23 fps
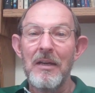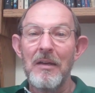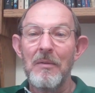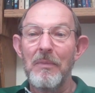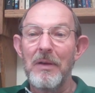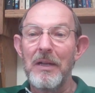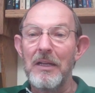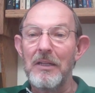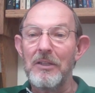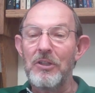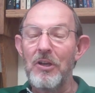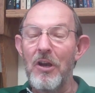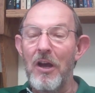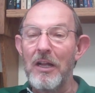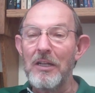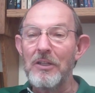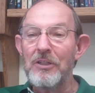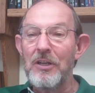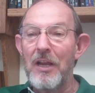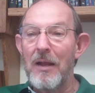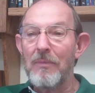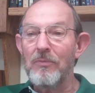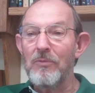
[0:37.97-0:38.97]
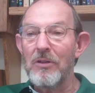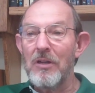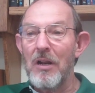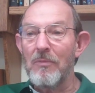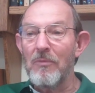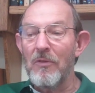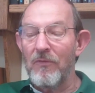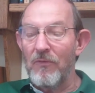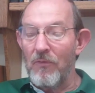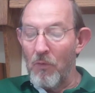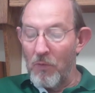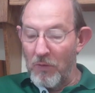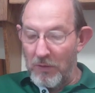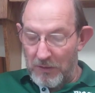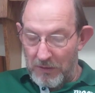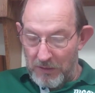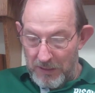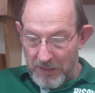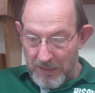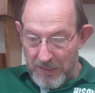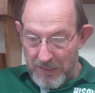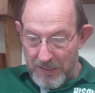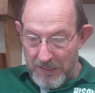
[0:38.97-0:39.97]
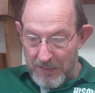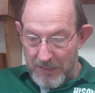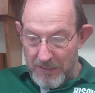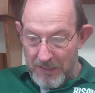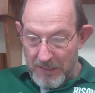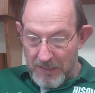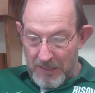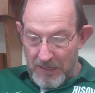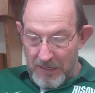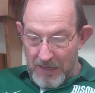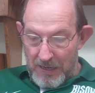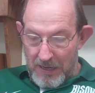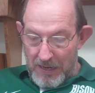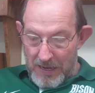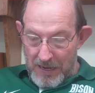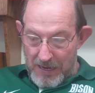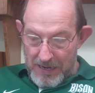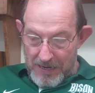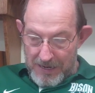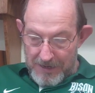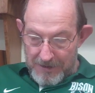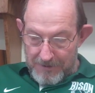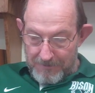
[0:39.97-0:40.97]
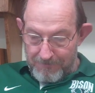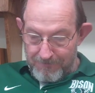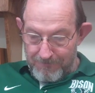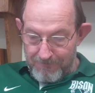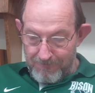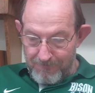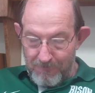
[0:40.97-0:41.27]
But in John chapter number 14, uh,